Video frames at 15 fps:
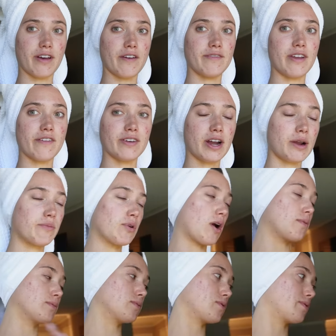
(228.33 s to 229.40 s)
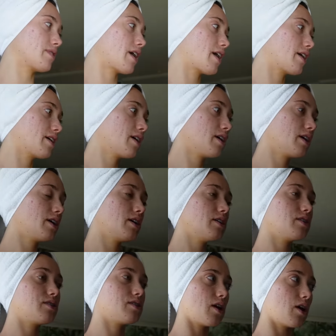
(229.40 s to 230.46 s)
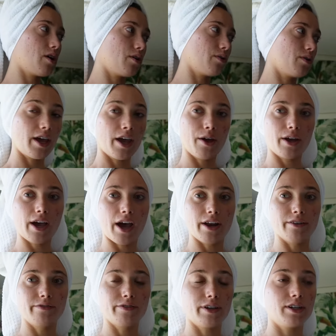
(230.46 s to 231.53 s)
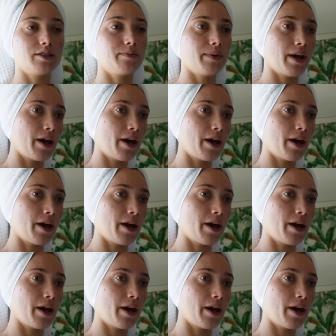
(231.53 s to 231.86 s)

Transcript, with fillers: I've never had problems with that. So it kind of freaked me